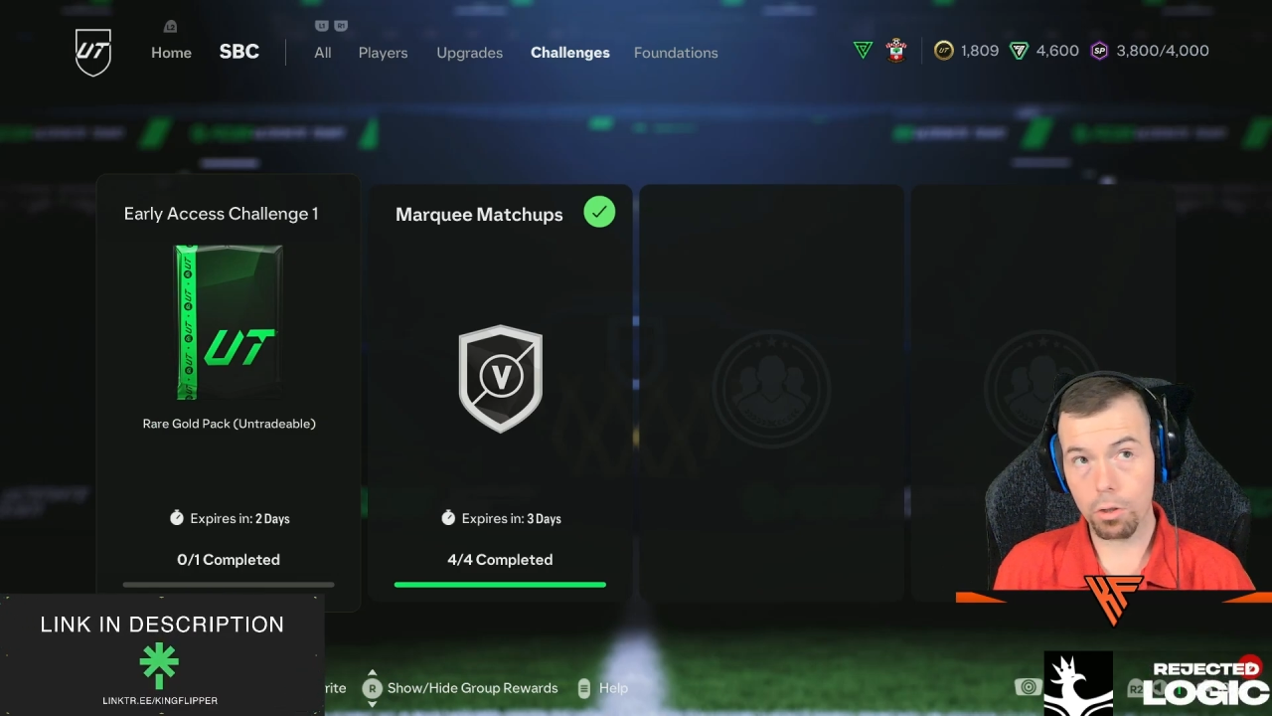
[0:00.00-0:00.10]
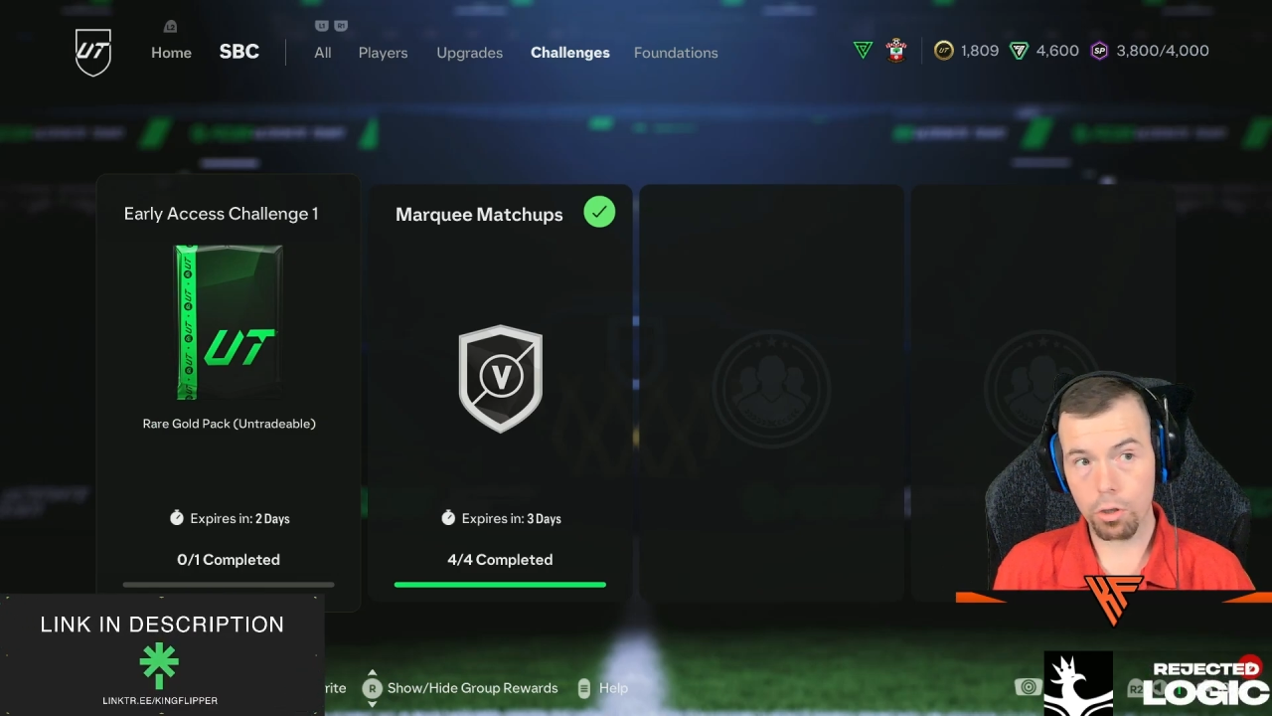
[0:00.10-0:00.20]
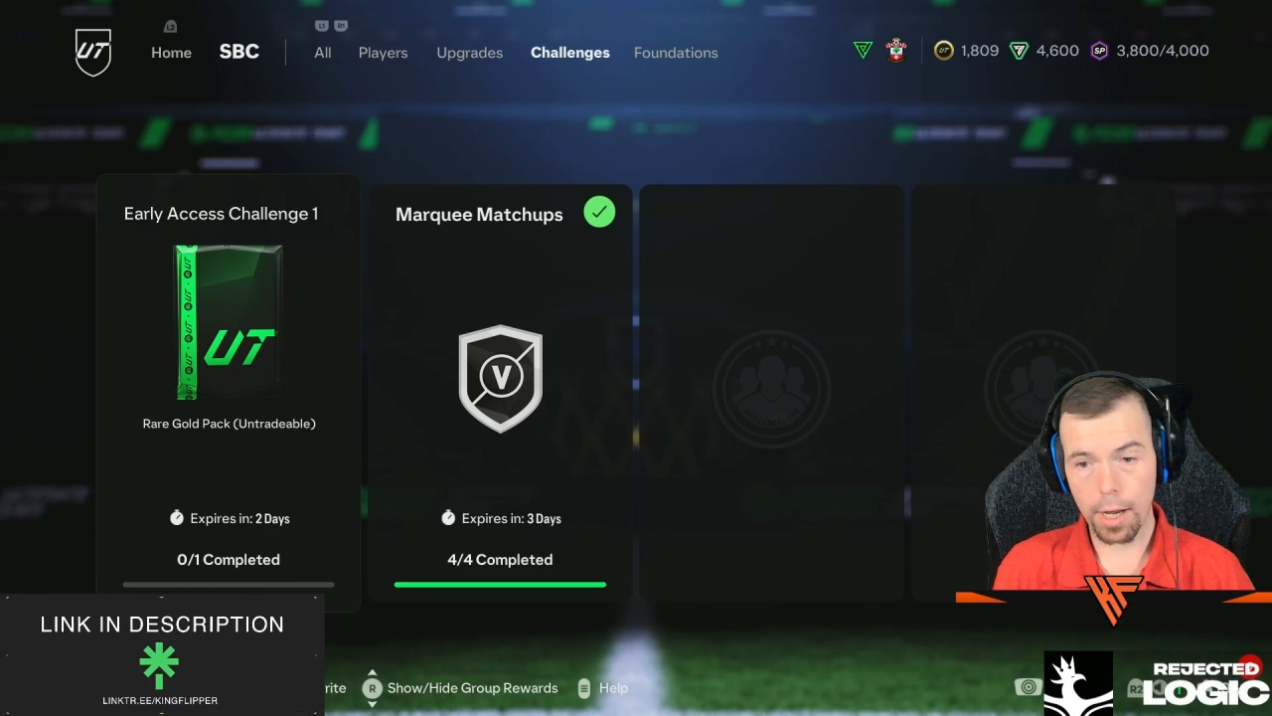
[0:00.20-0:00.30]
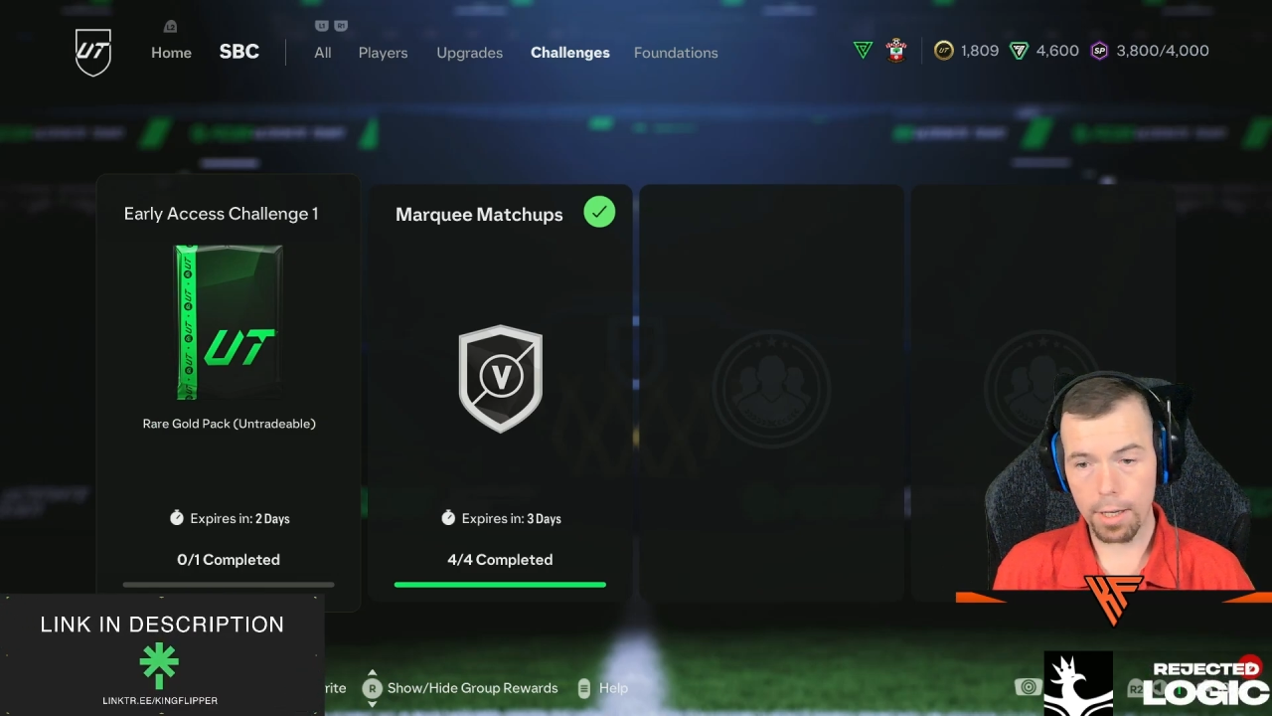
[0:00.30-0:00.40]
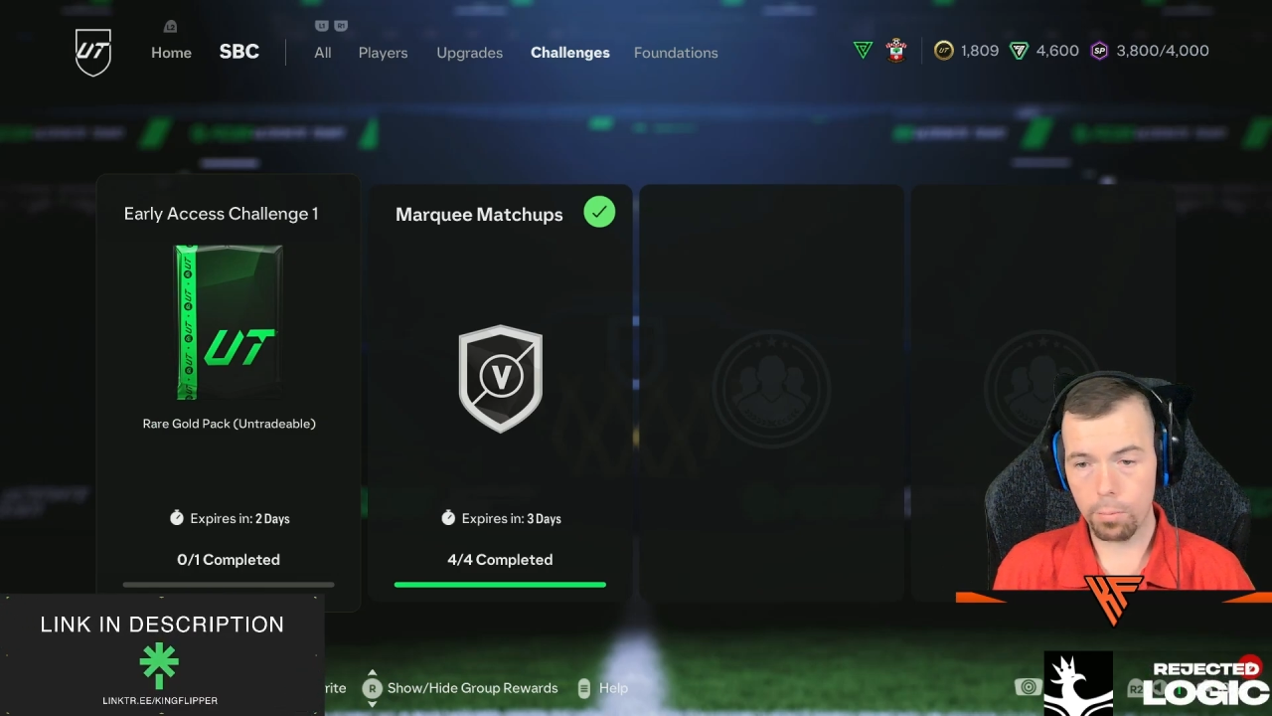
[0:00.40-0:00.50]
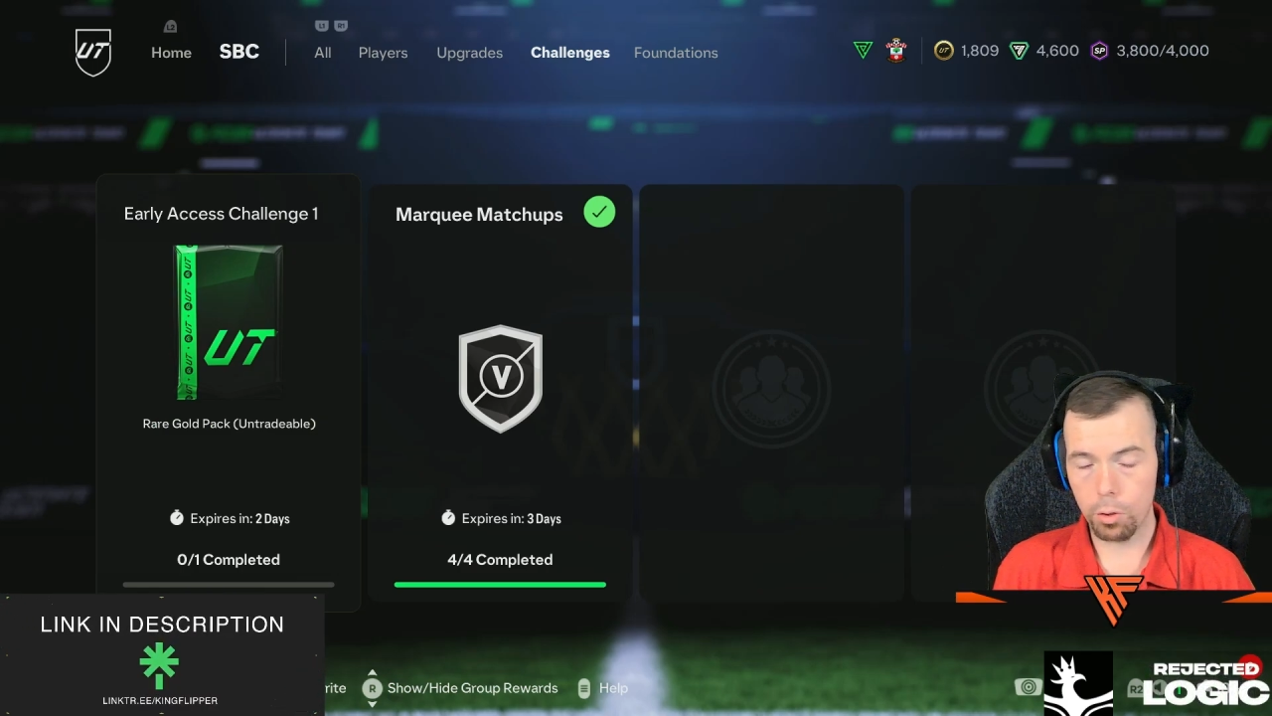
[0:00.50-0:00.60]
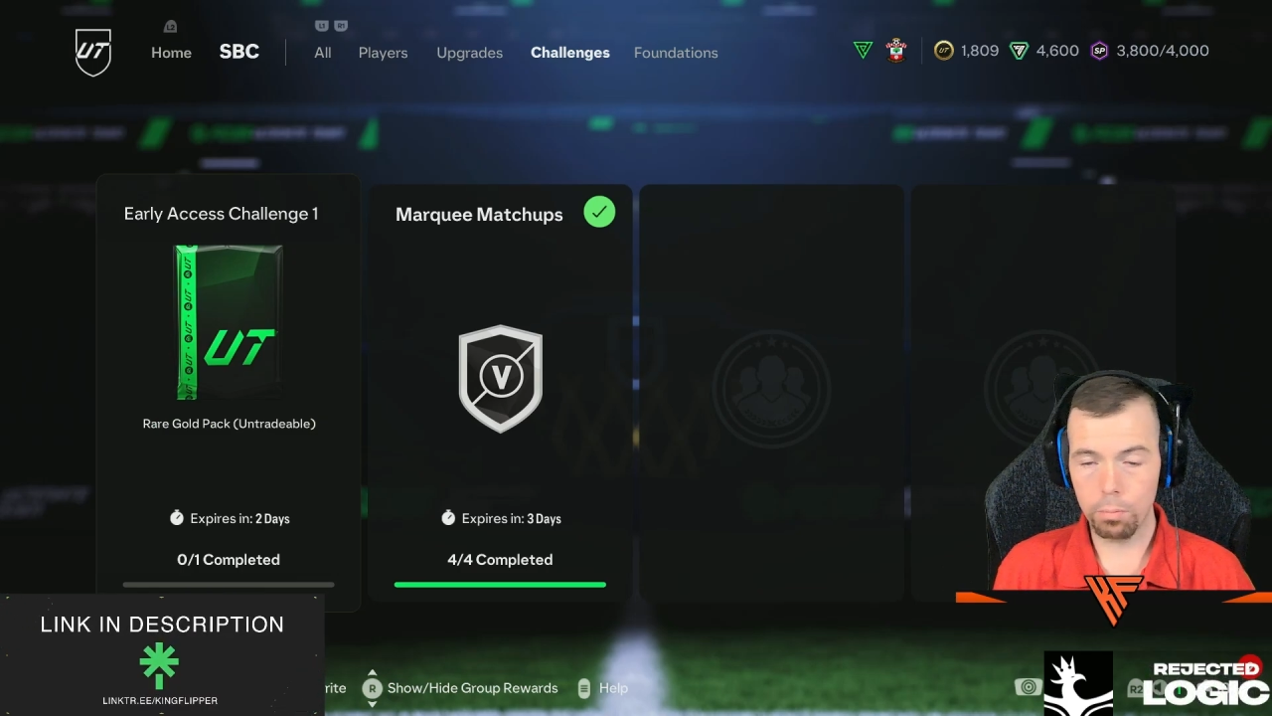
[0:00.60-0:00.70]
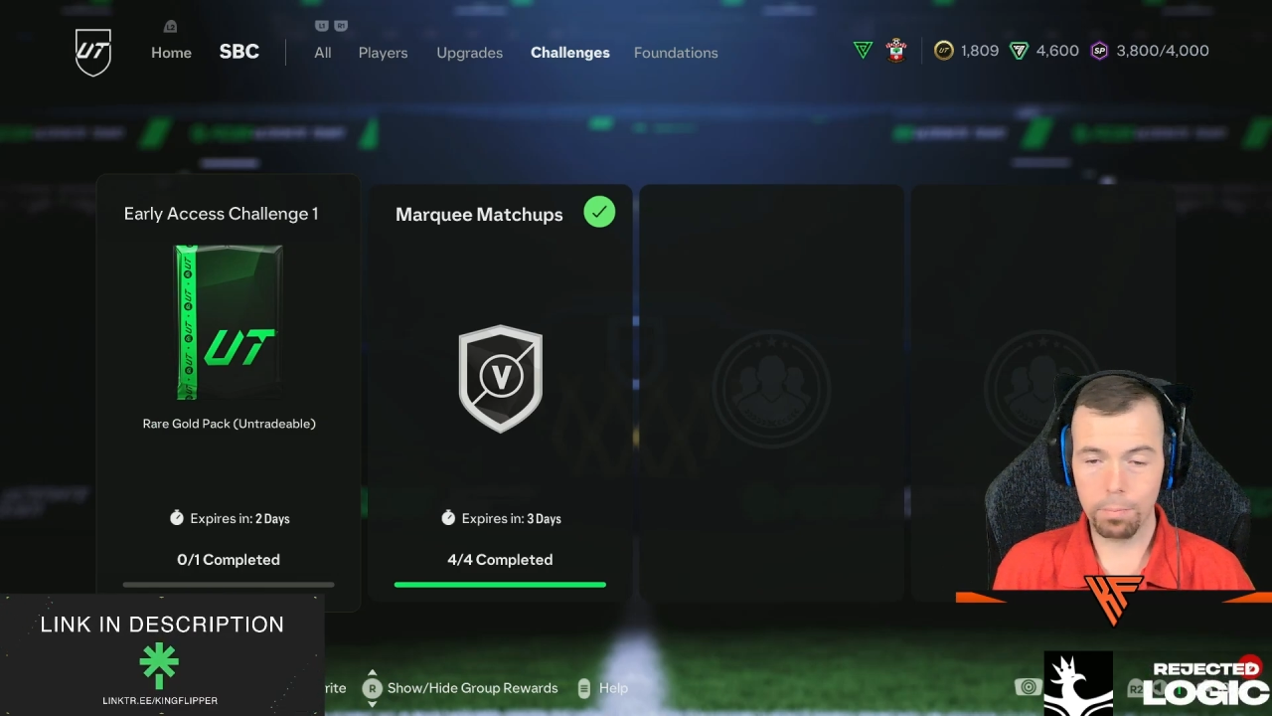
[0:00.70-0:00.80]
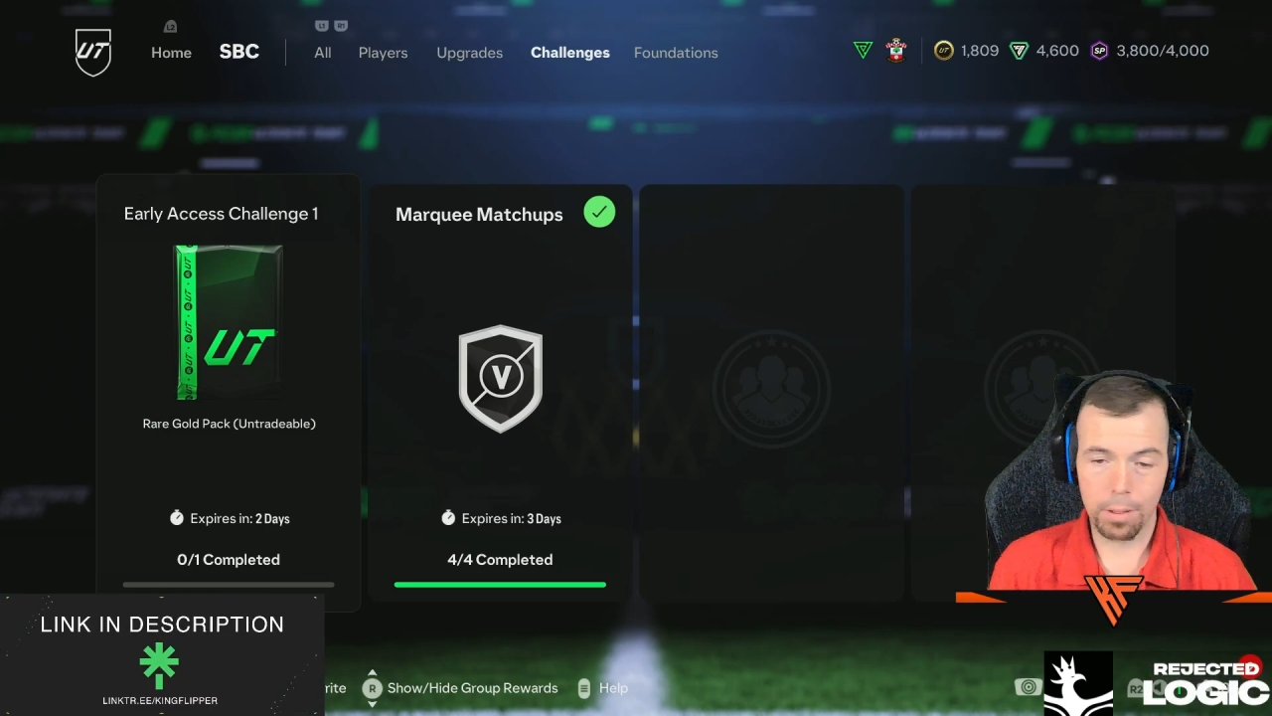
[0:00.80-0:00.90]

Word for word: untradeable.